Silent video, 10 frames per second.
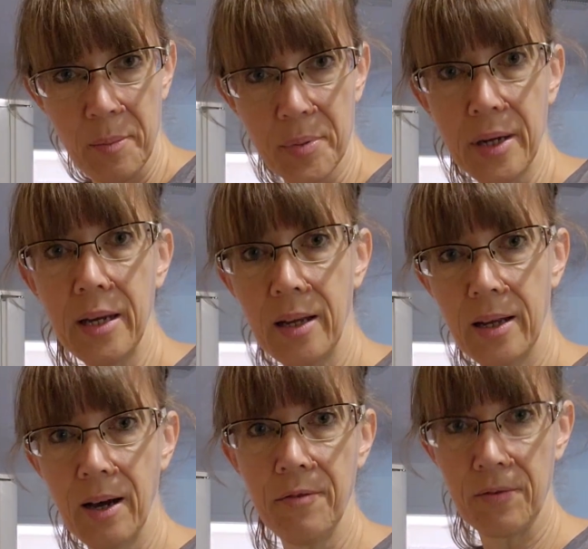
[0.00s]
preheating
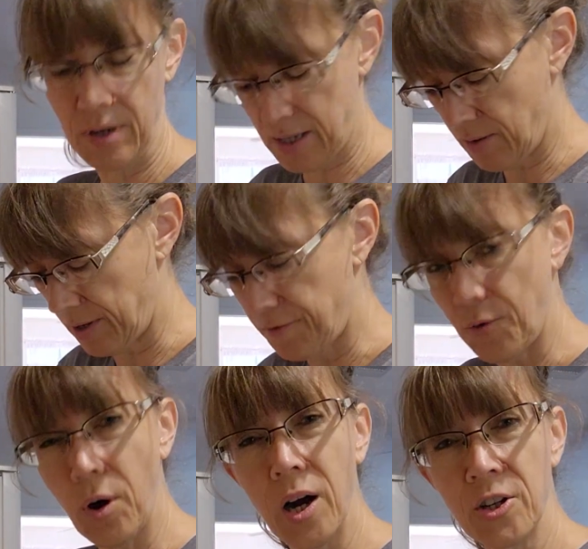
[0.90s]
the oven right now at
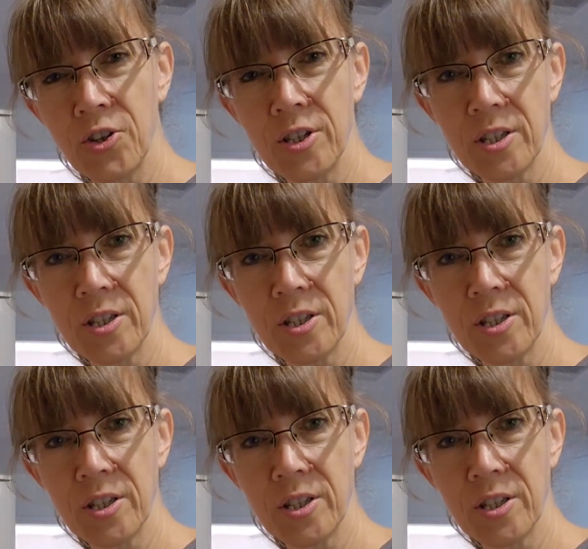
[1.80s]
400